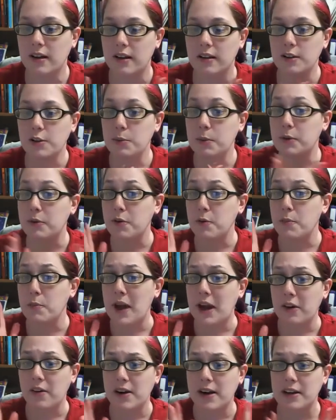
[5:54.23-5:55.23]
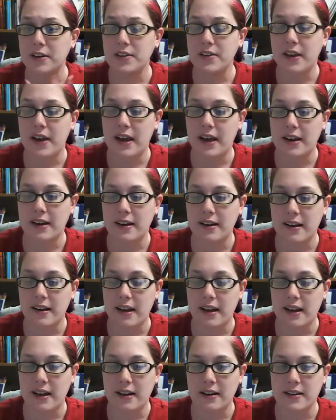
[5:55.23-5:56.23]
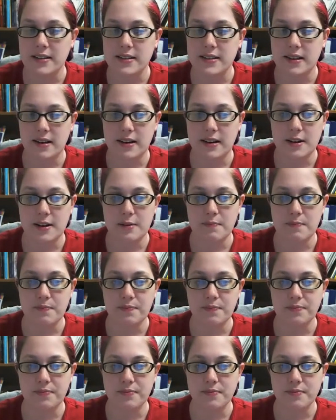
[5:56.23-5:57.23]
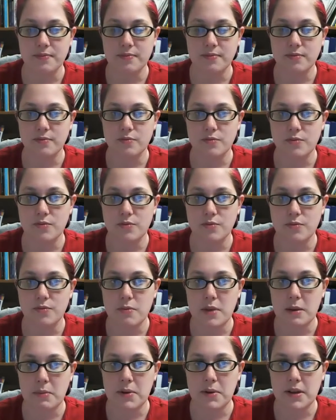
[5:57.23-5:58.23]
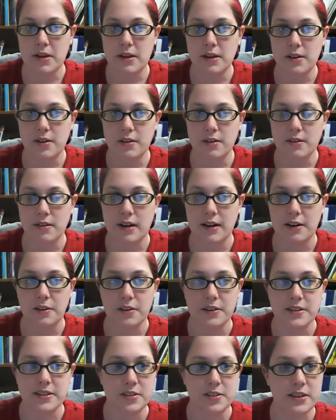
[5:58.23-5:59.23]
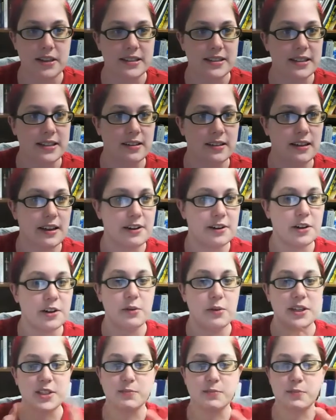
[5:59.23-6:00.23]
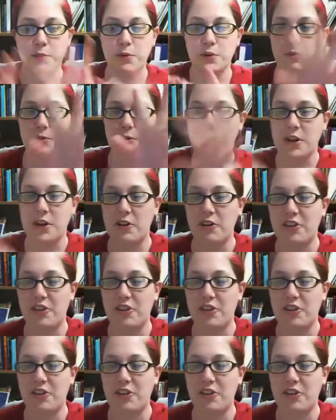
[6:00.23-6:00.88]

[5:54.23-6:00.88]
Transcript: a little bit of your background, and and um, maybe I know this is asking a lot all at once, but we'll we'll go